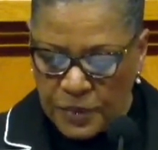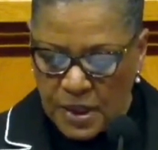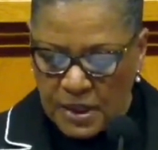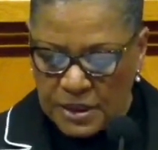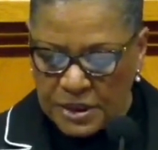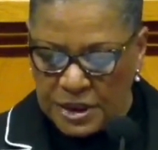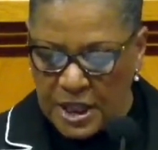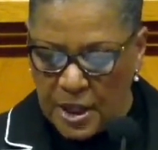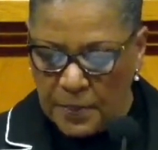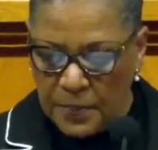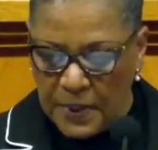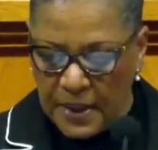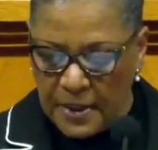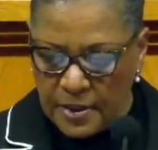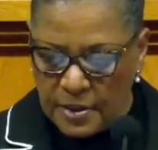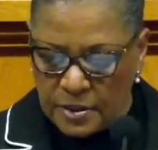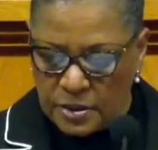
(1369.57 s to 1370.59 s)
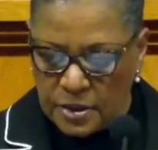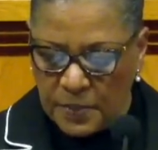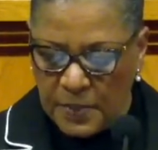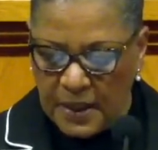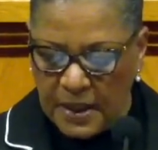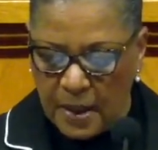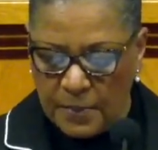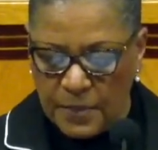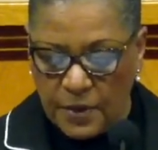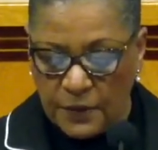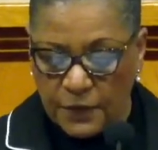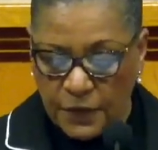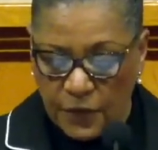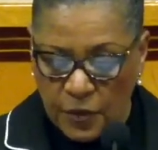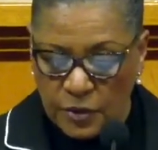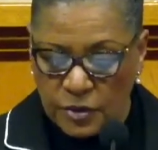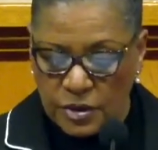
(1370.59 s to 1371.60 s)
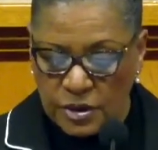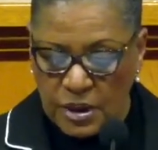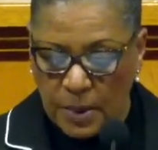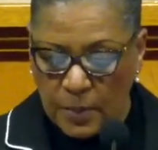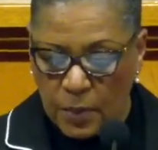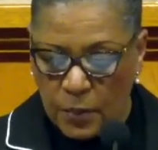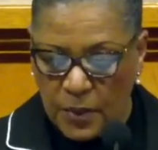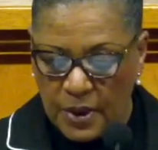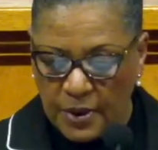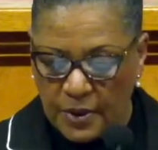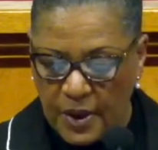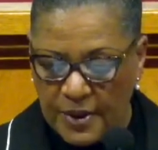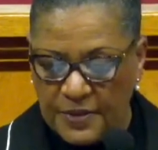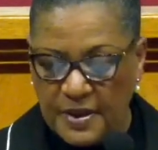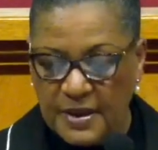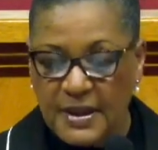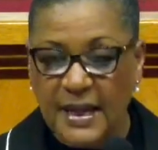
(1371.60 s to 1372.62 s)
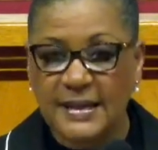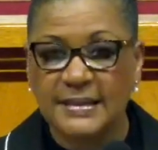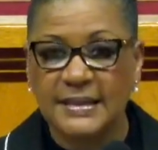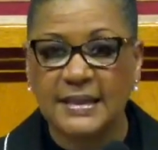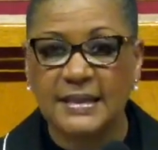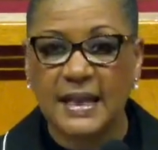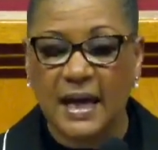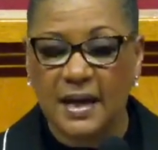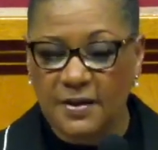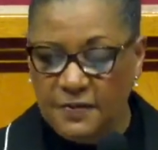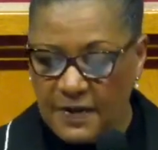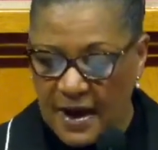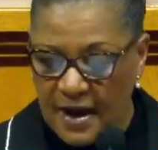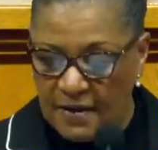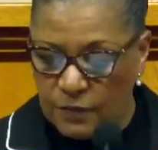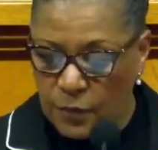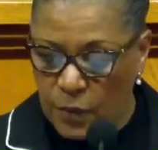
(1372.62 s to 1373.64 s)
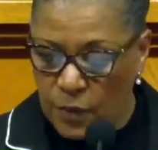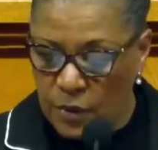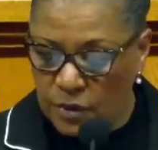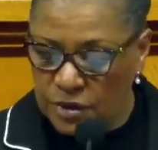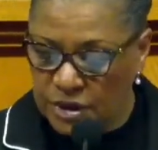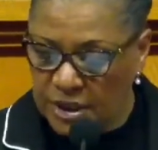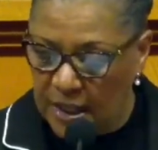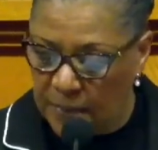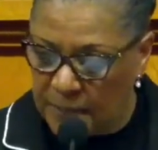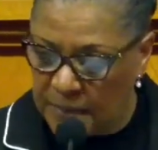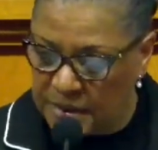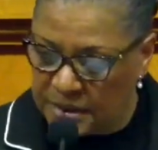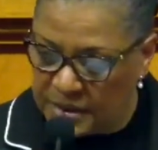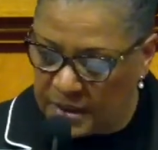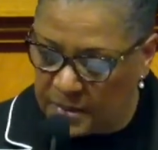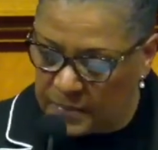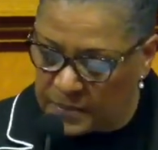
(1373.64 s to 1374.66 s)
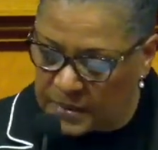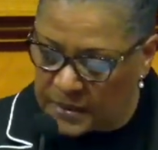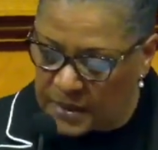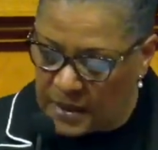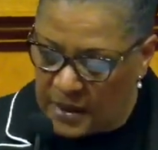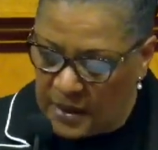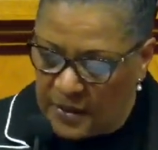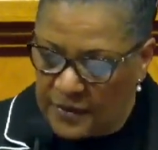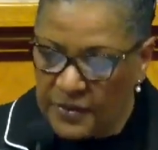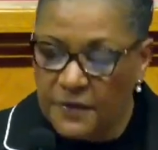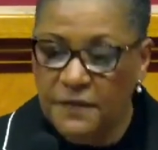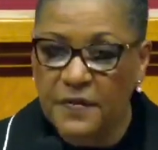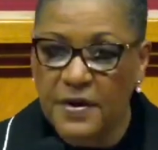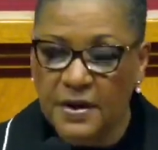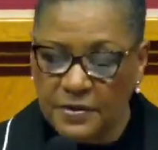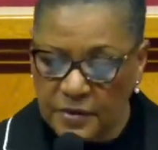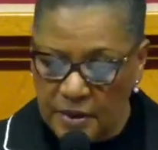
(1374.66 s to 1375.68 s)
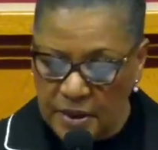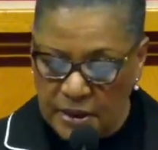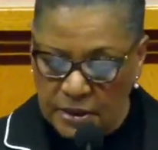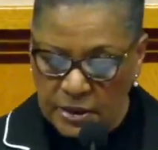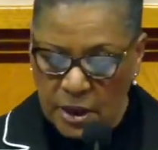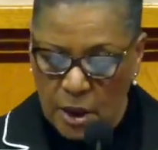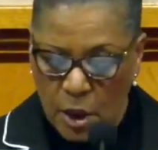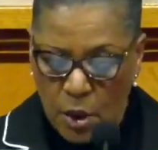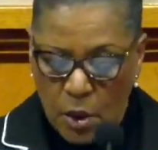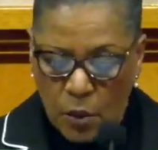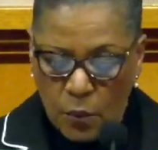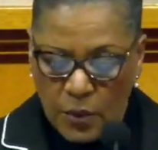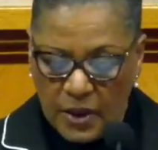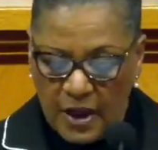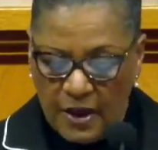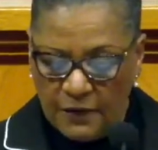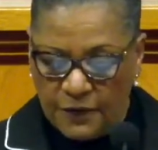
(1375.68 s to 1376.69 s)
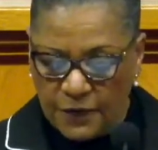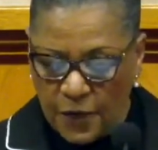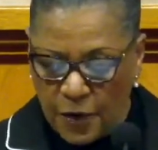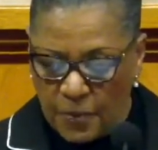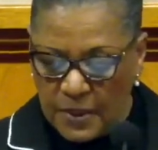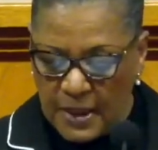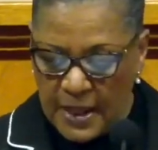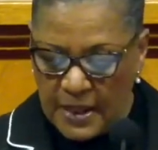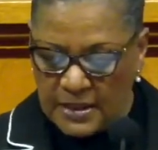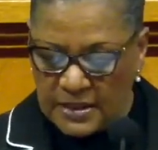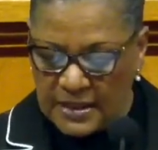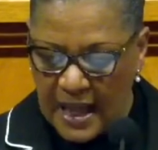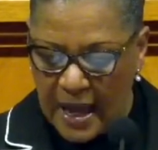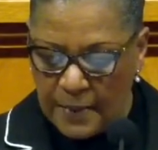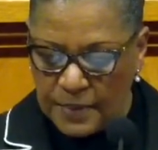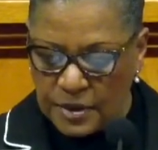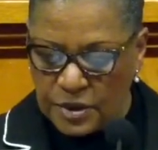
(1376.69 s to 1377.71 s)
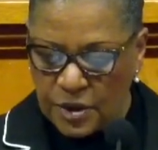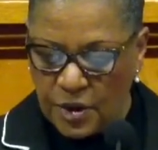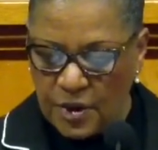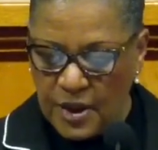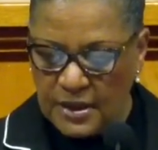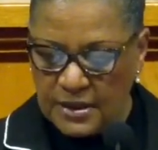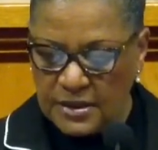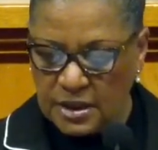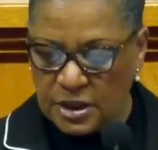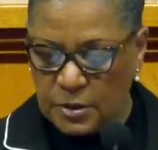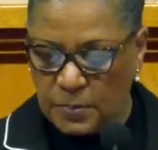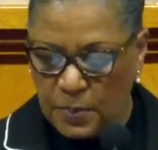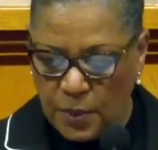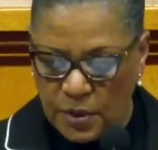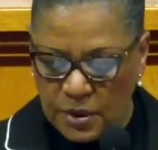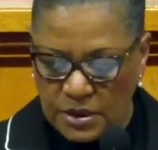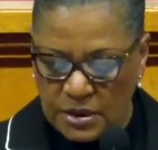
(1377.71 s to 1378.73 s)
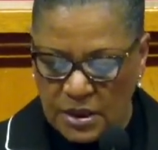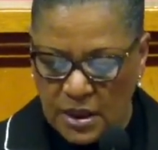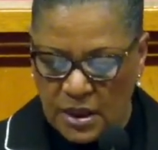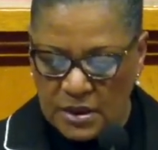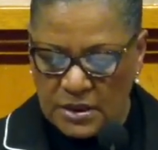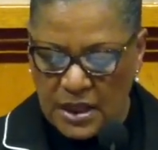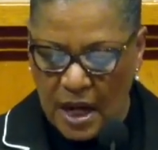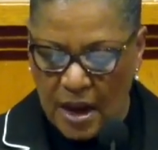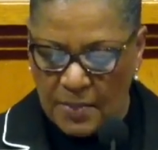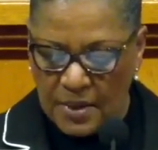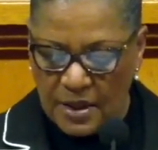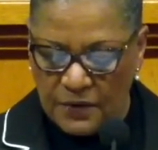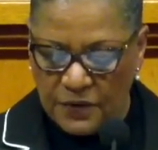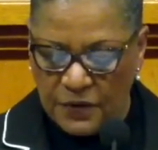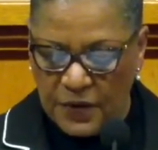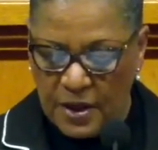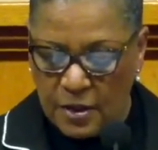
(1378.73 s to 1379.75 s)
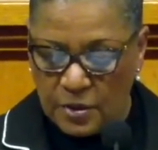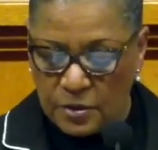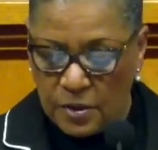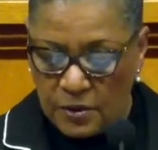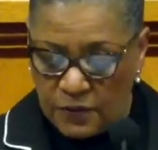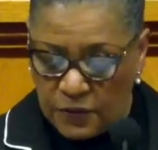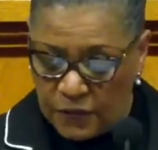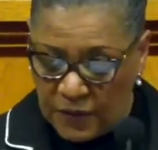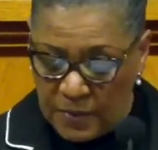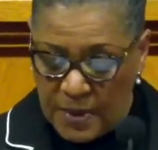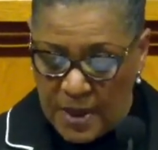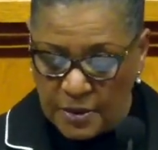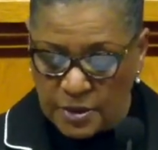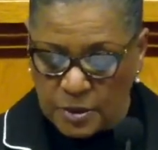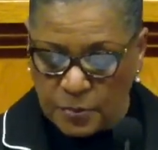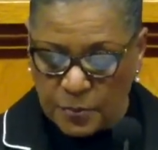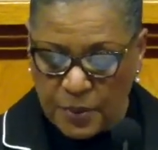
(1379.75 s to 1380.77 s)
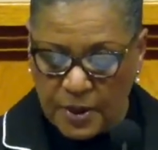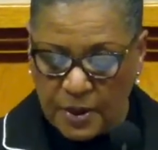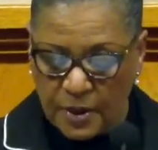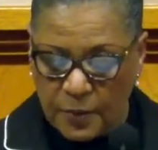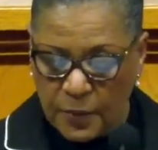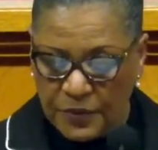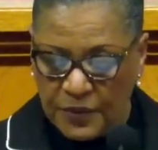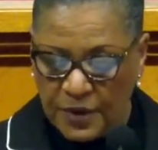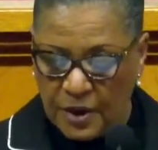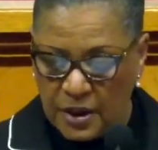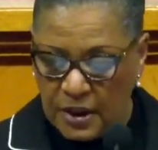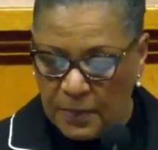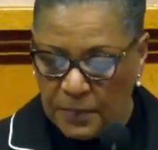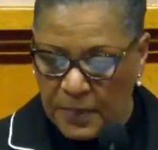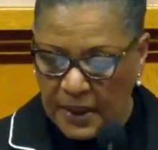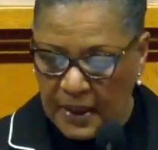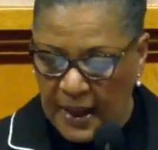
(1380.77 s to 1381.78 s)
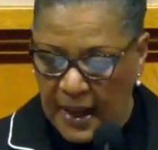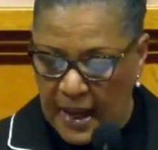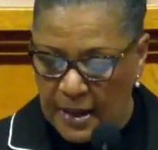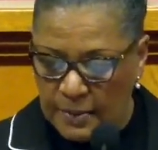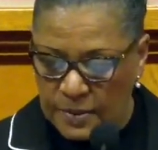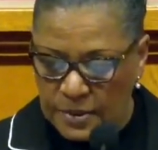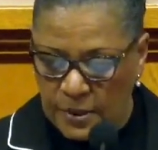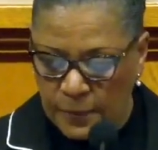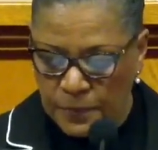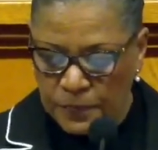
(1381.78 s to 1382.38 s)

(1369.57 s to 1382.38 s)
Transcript: she appeared to become the first double winner at the 1995 World Championships. The victories would have firmly established her as the sport's dominant female sprinter with the Olympic Games